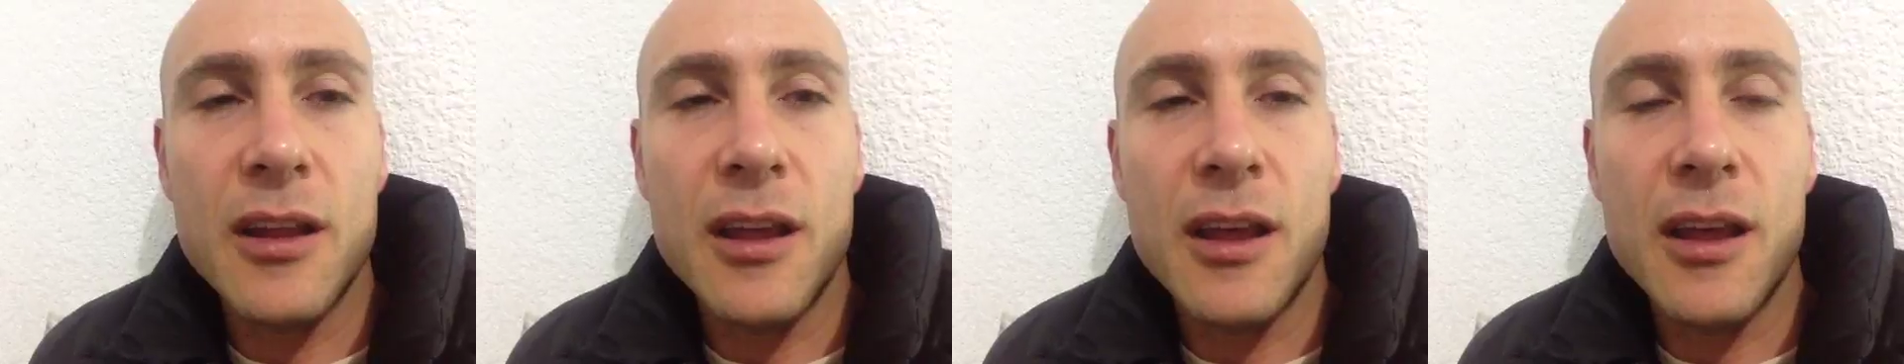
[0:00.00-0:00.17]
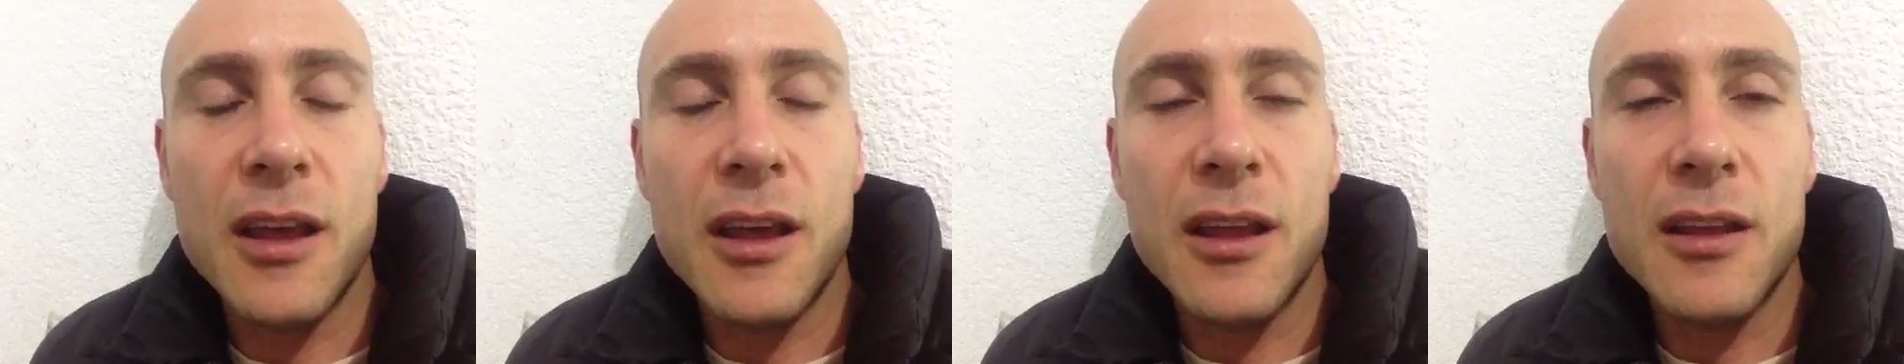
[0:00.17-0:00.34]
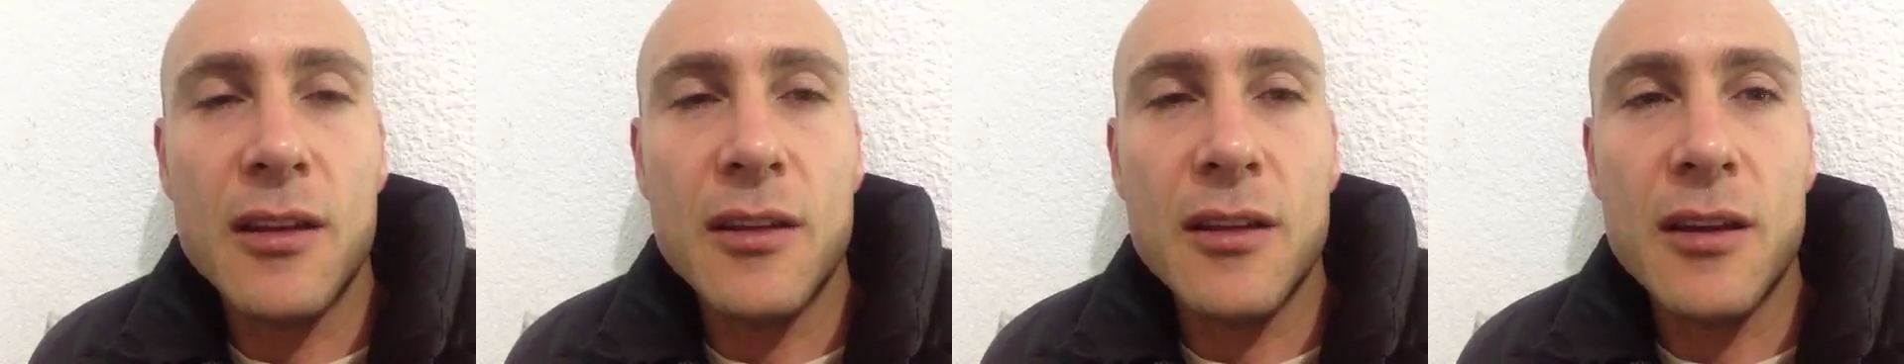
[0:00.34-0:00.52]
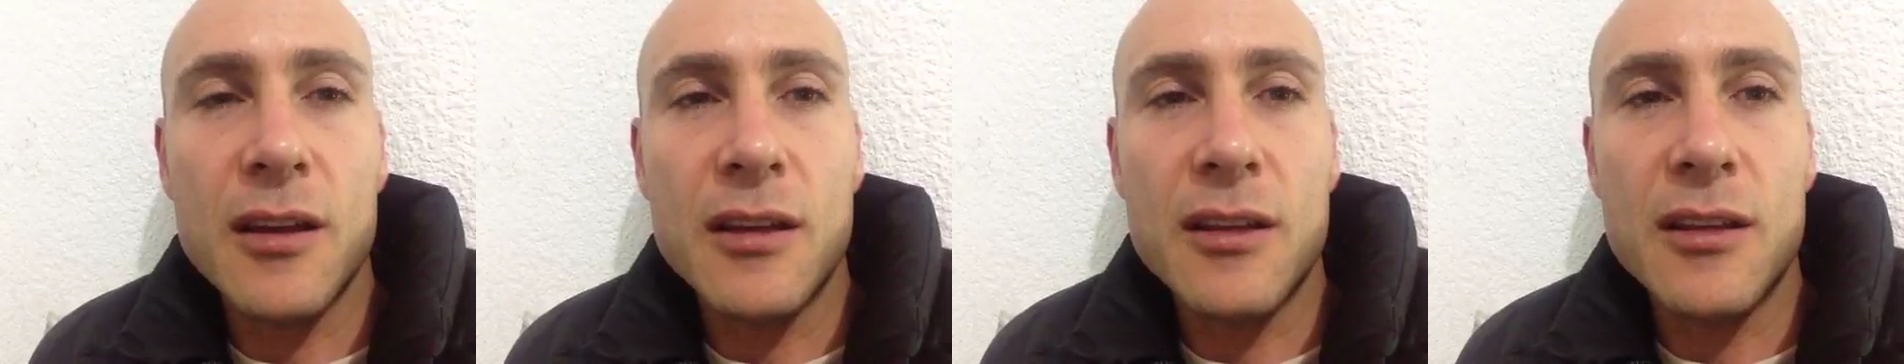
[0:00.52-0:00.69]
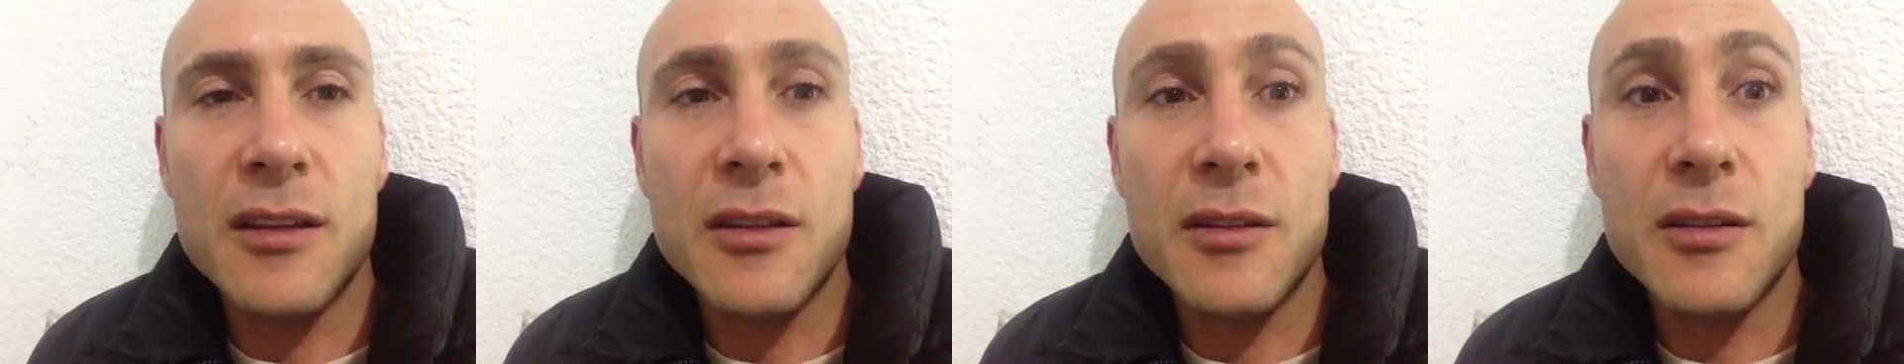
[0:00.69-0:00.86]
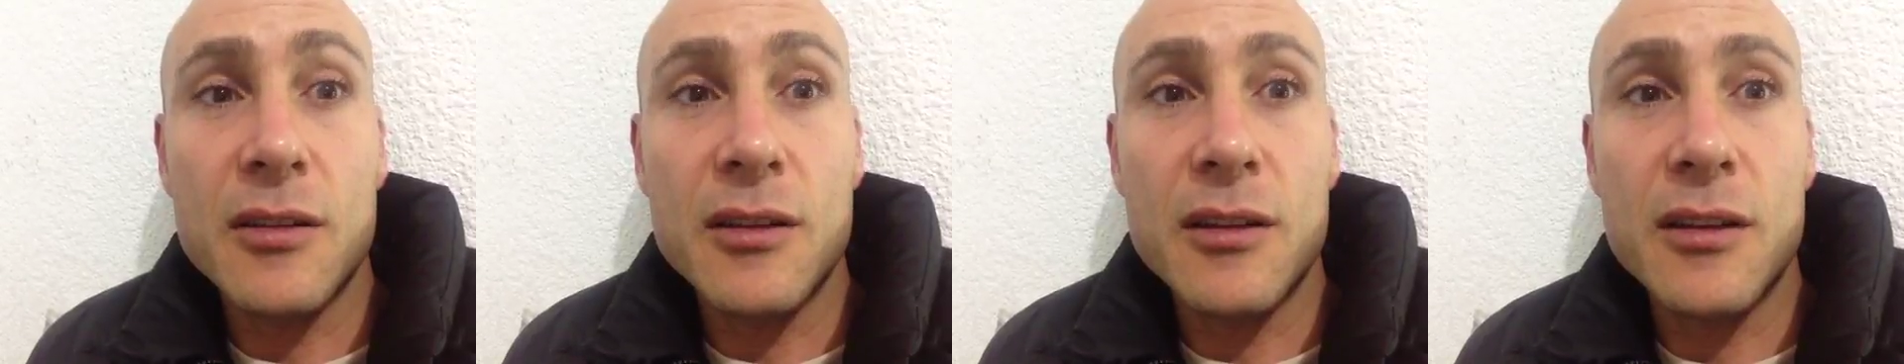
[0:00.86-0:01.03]
and he
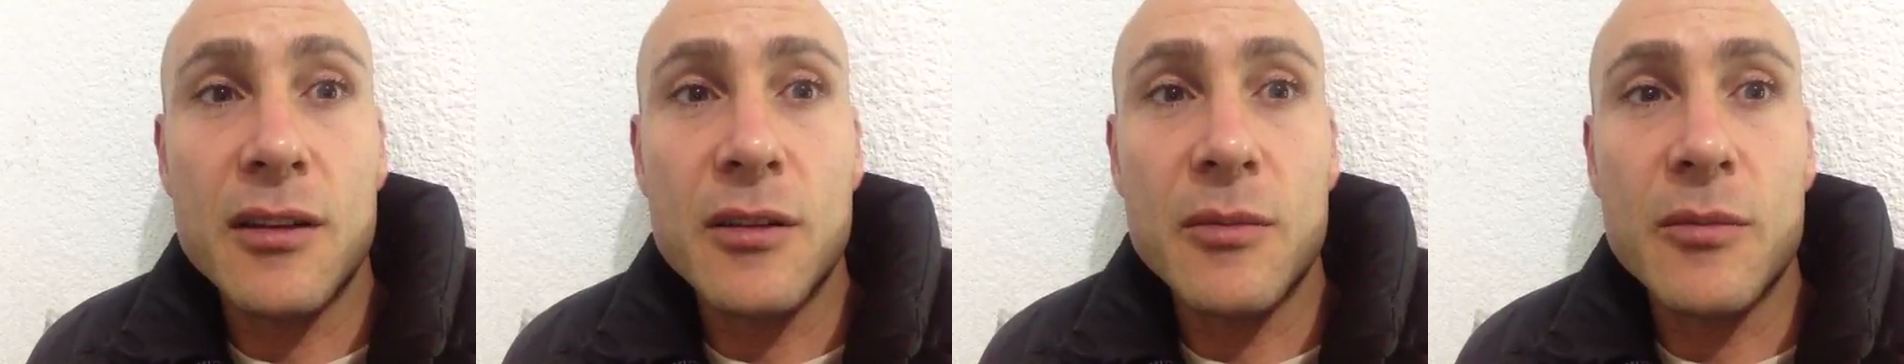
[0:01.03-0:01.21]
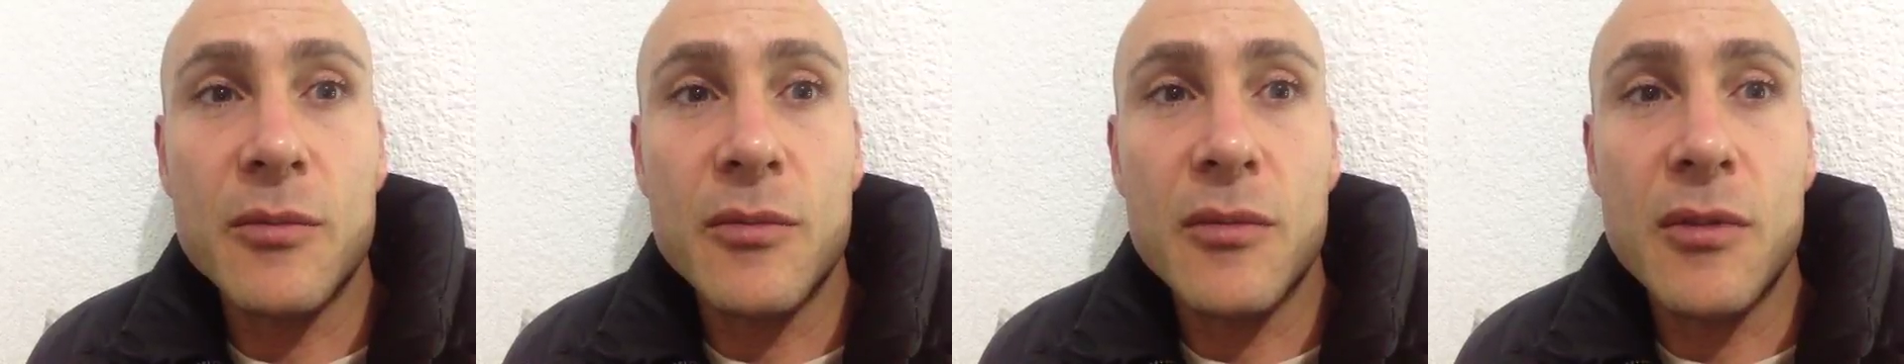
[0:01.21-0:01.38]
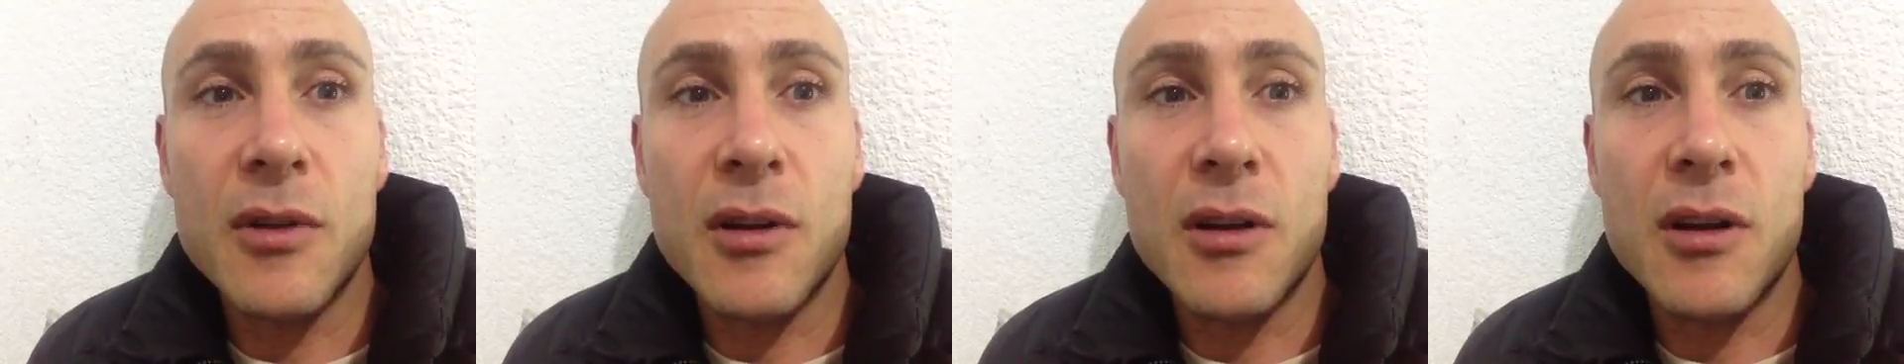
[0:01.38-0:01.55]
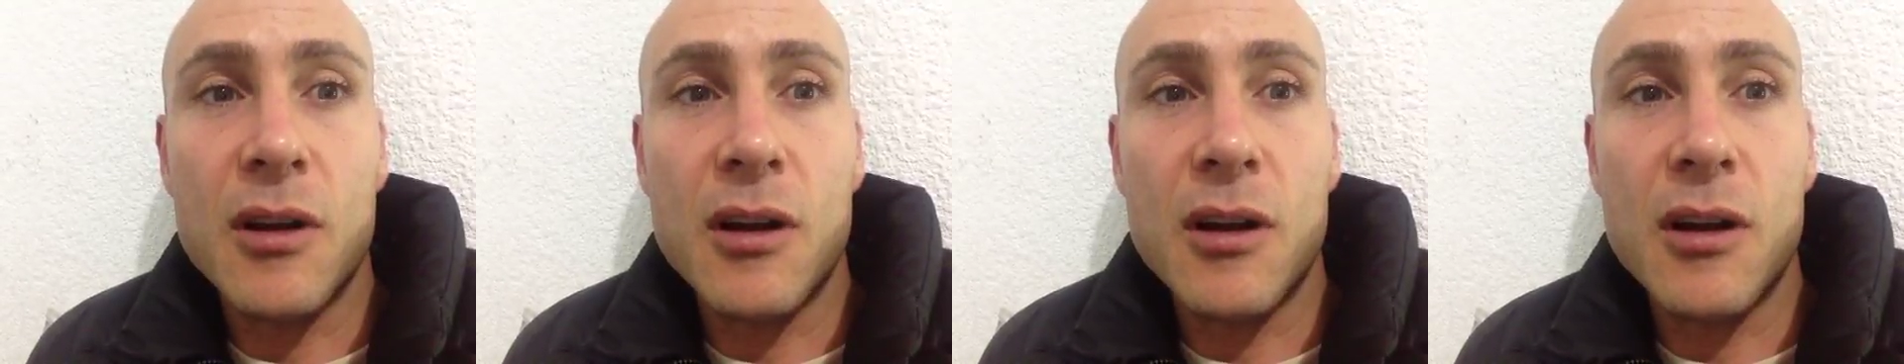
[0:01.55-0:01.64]
can